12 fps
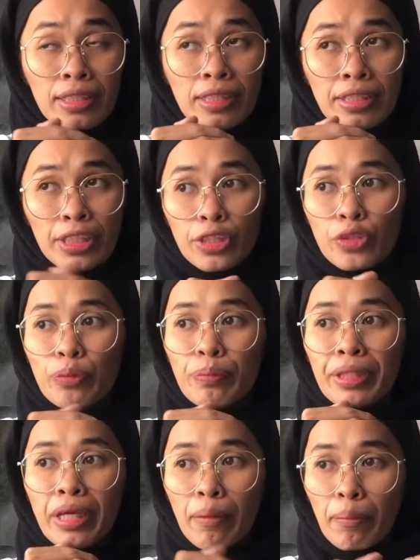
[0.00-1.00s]
need to
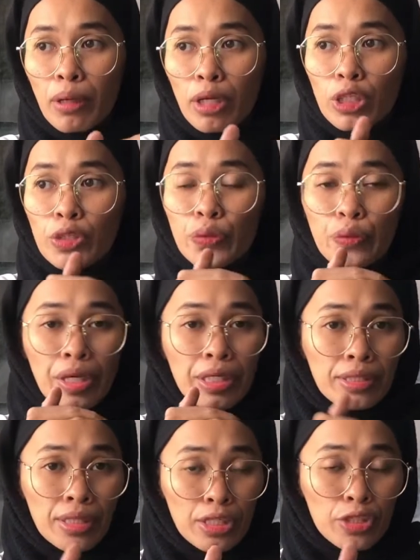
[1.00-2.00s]
be able to
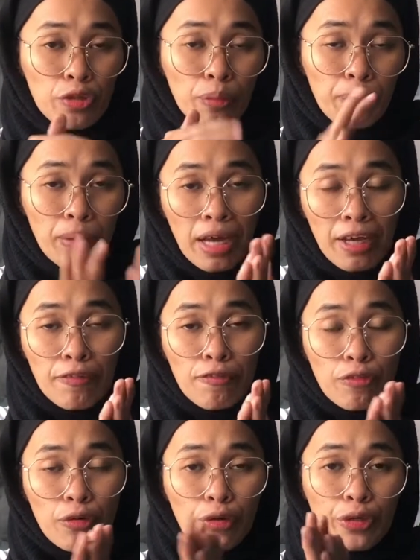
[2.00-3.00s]
access your plant
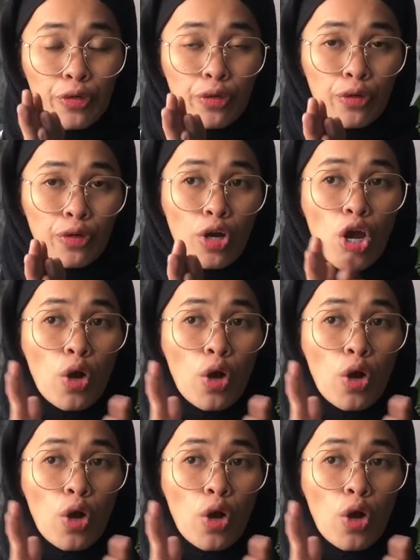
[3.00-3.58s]
for your